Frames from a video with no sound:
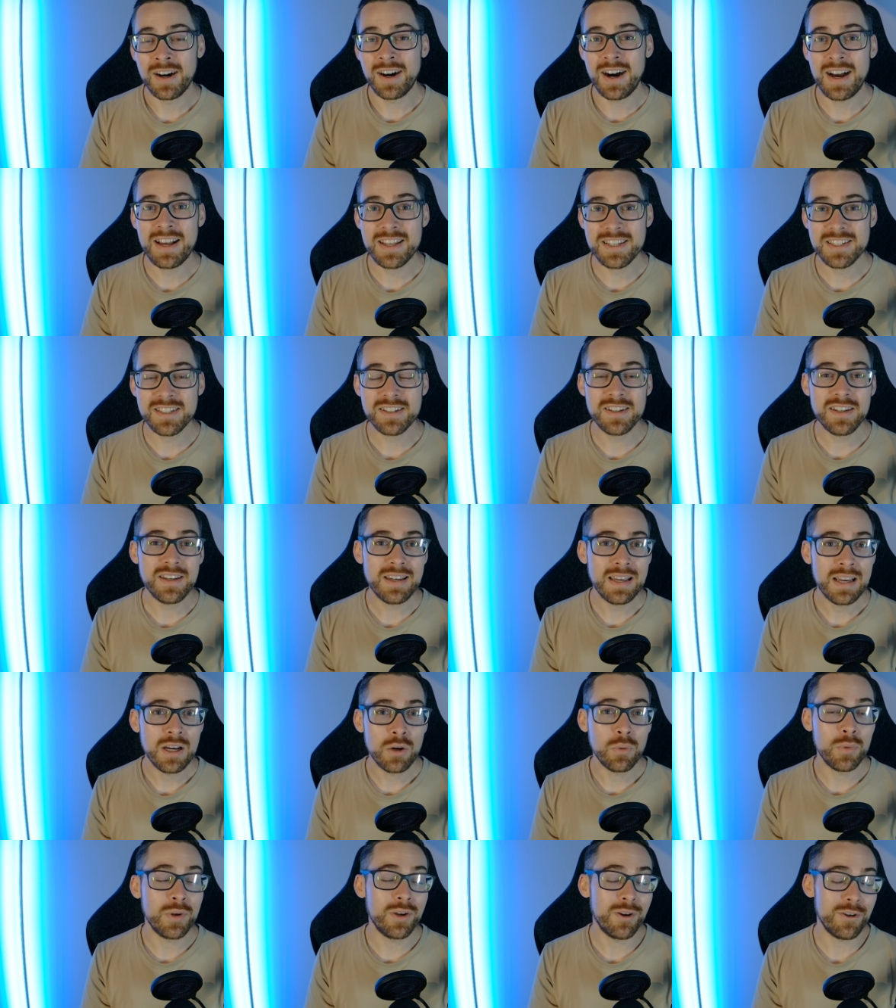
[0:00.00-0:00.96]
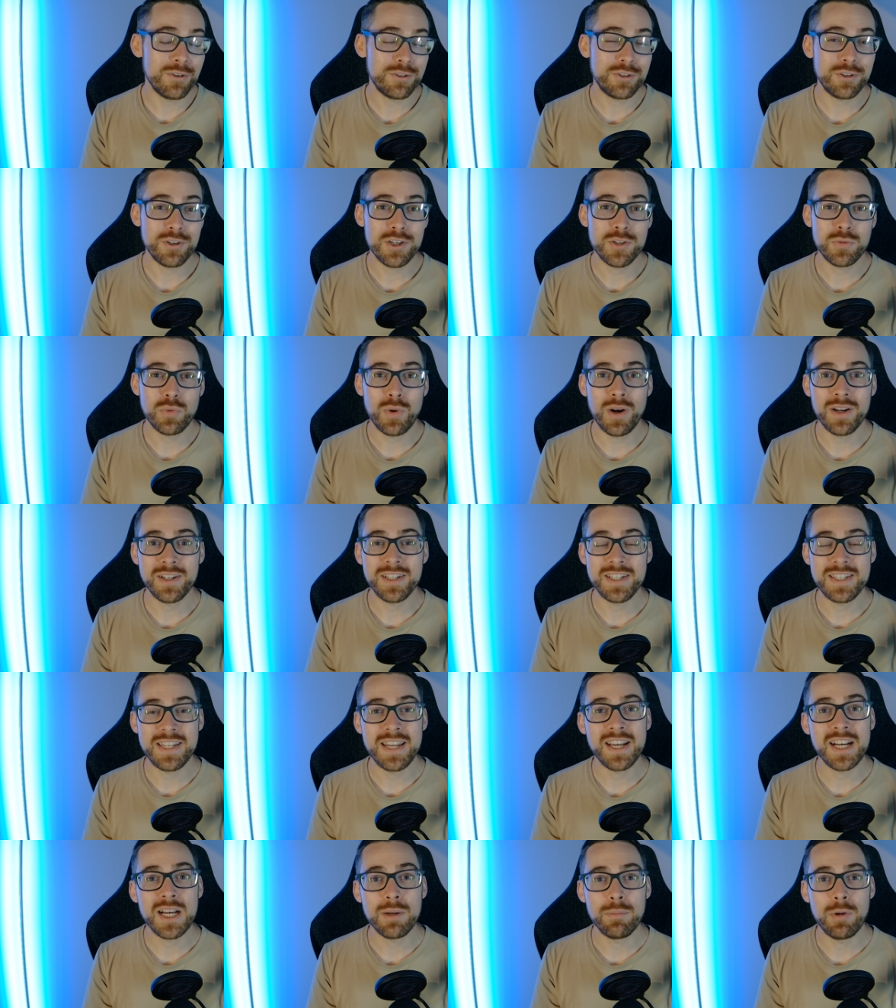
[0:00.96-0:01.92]
Lastly, we also just wanted to
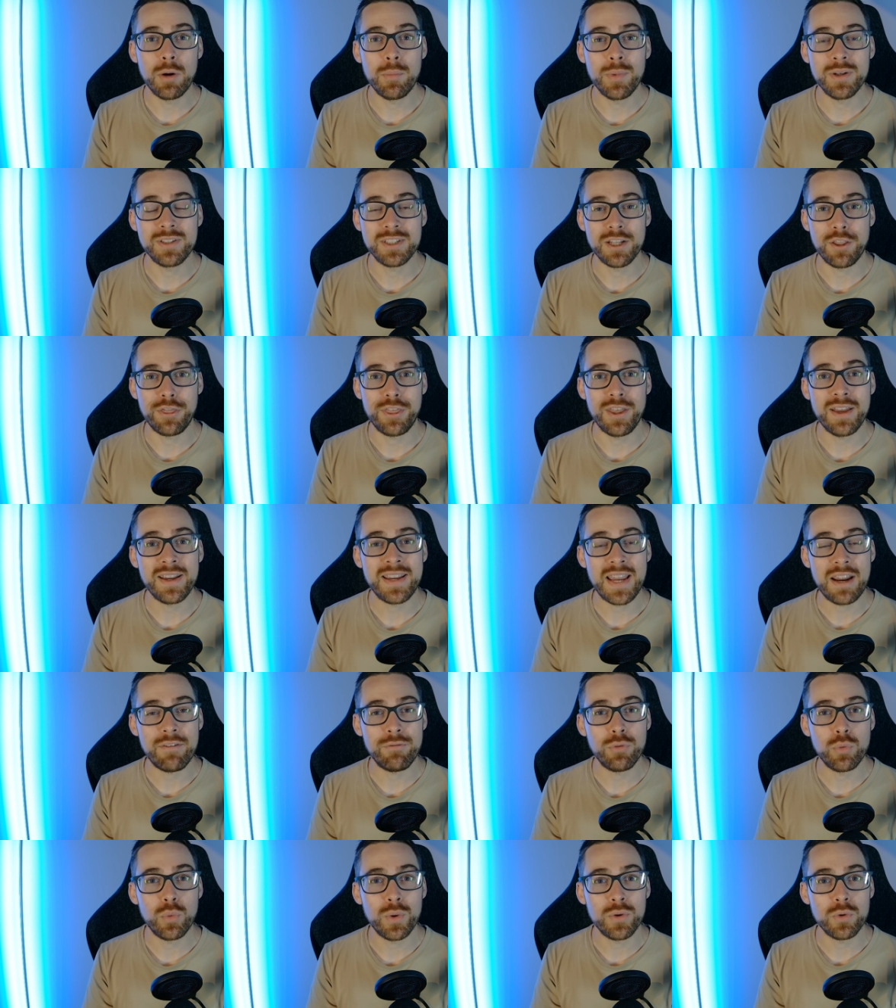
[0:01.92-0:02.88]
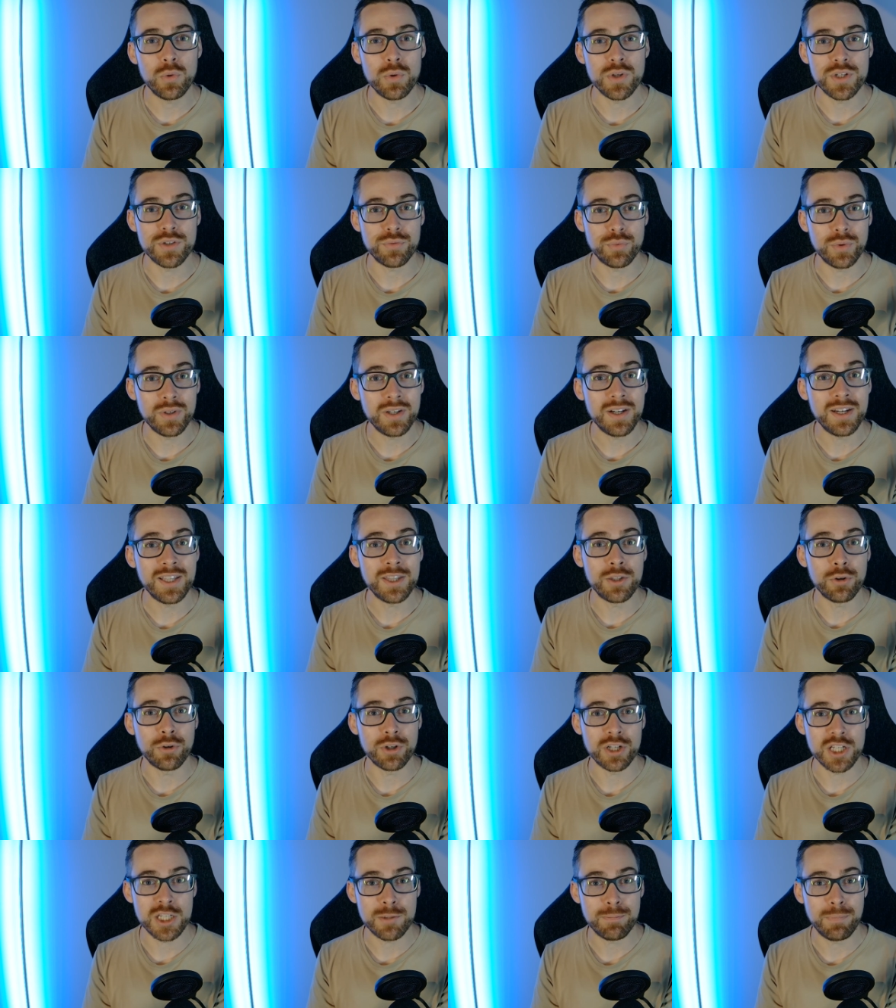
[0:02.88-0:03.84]
take a moment to thank everyone who has relayed
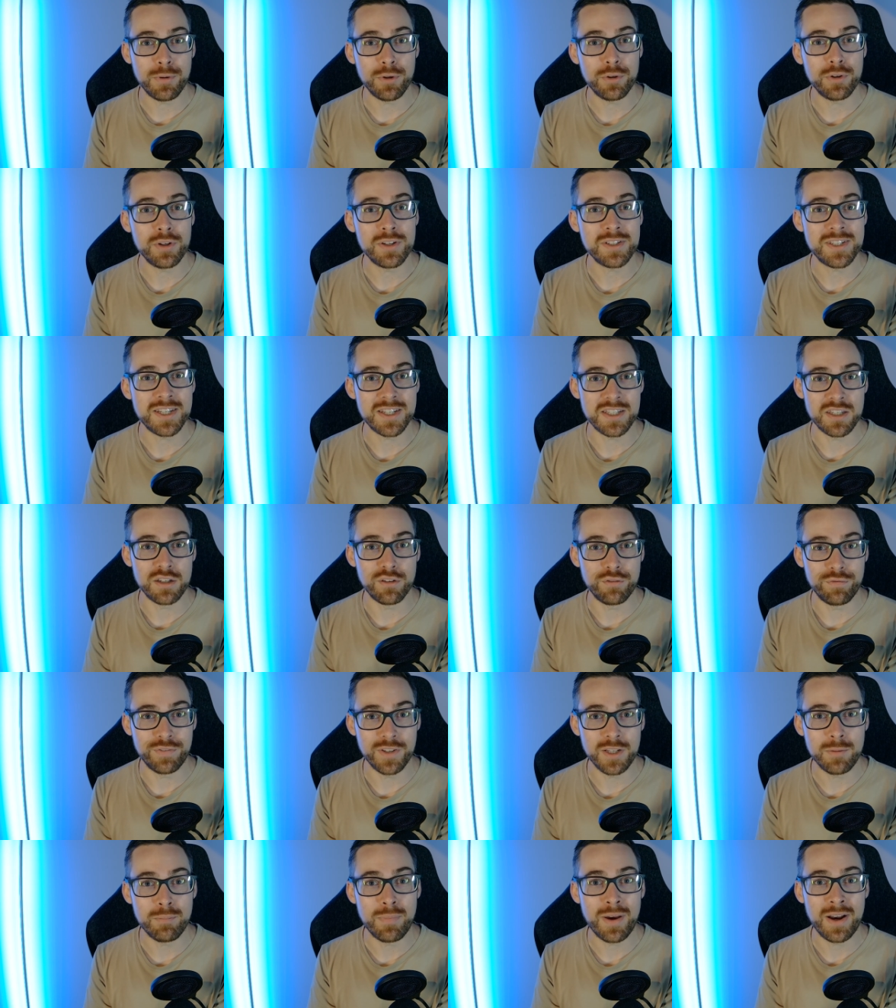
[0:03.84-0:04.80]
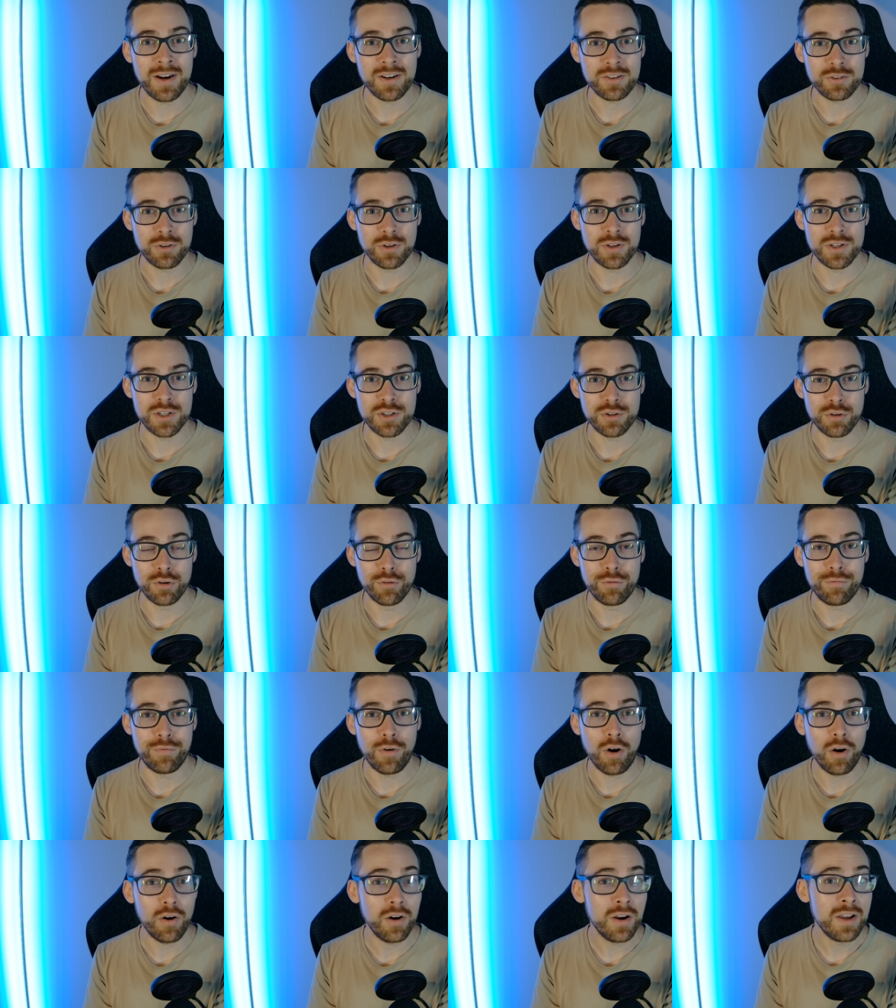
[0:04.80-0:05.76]
their experiences and feedback to us so
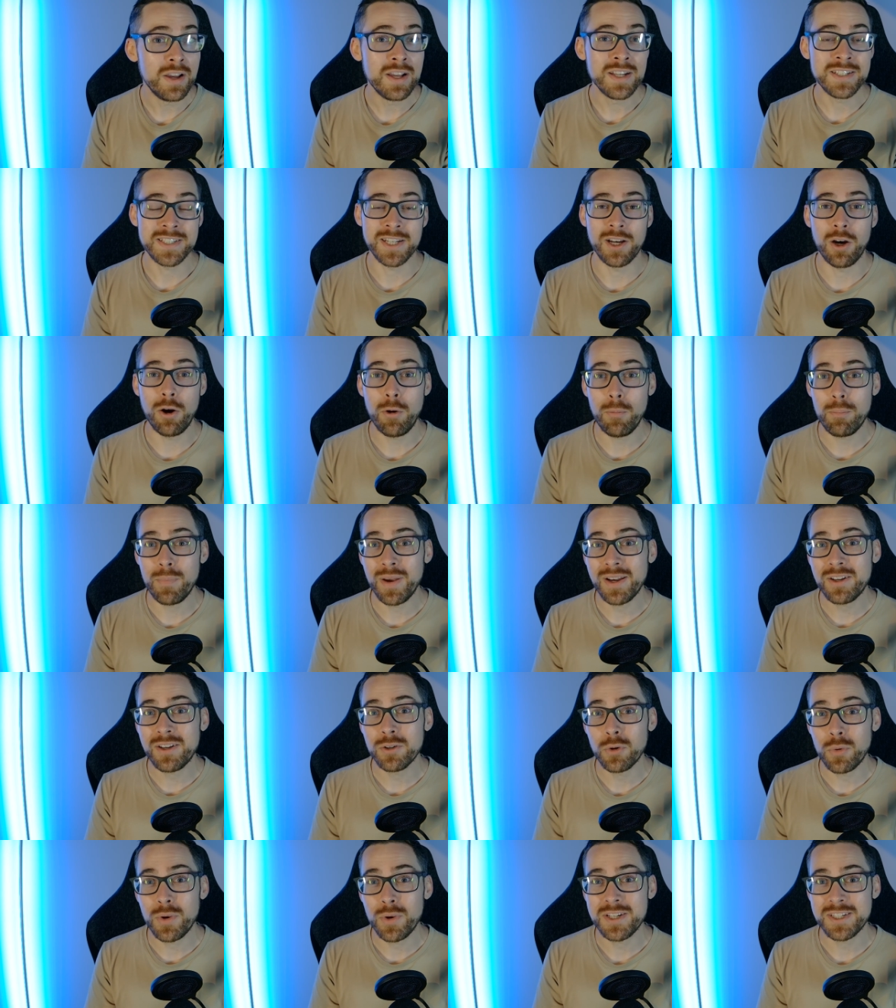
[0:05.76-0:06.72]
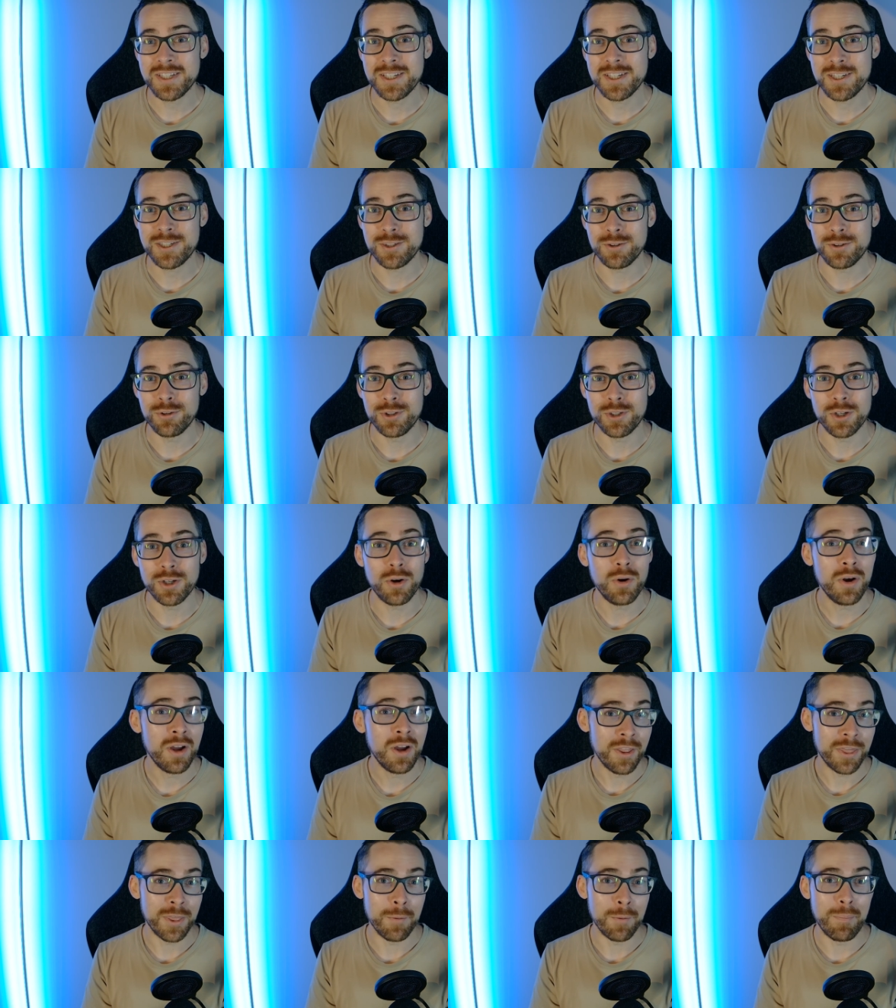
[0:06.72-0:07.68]
far to help make Noesis Studio
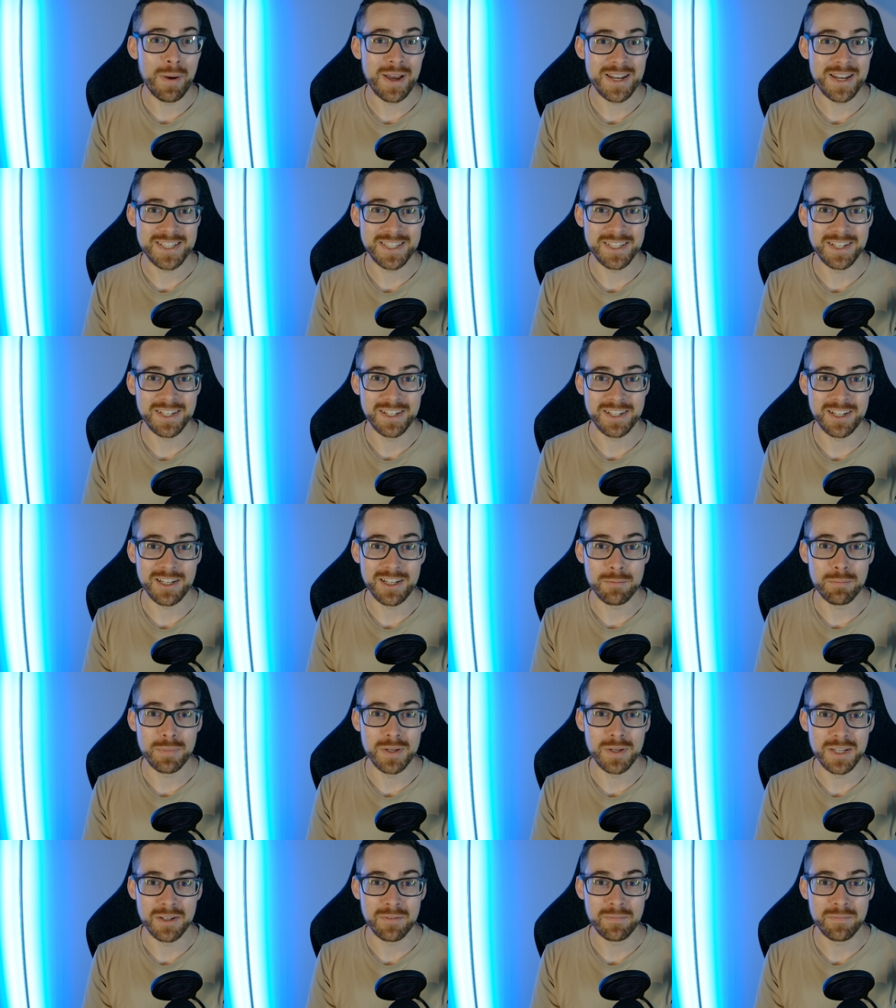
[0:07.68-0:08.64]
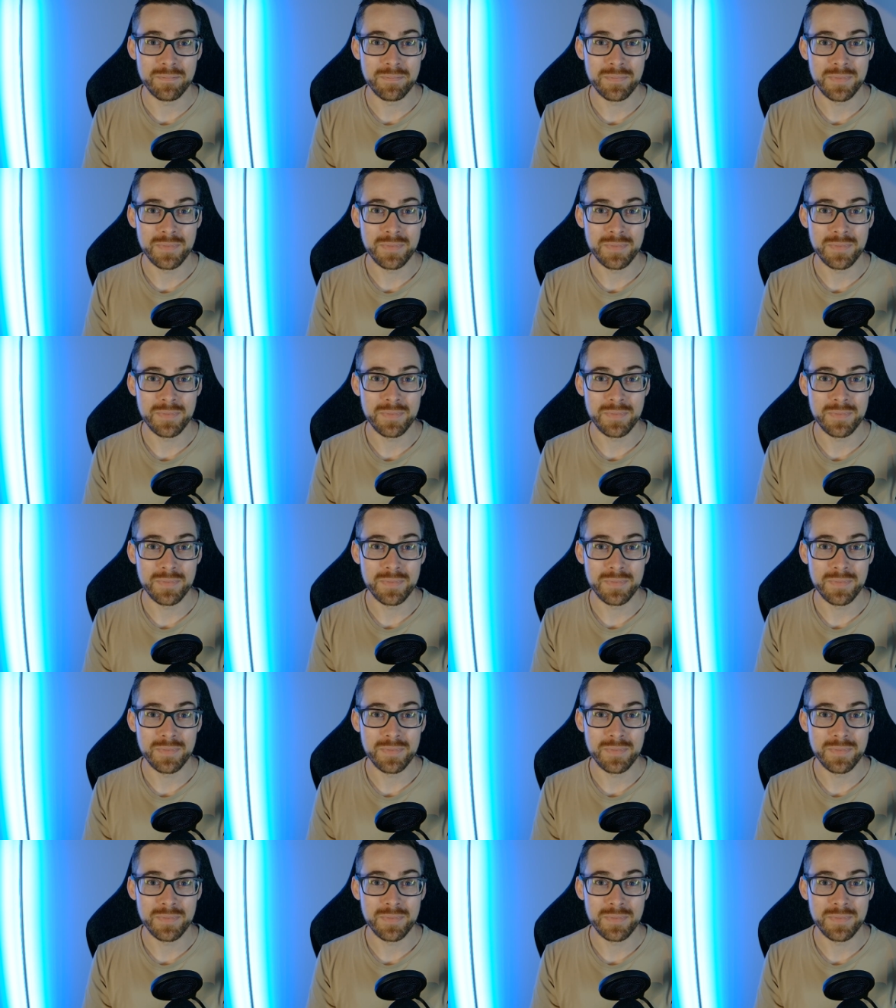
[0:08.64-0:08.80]
the best that it can be.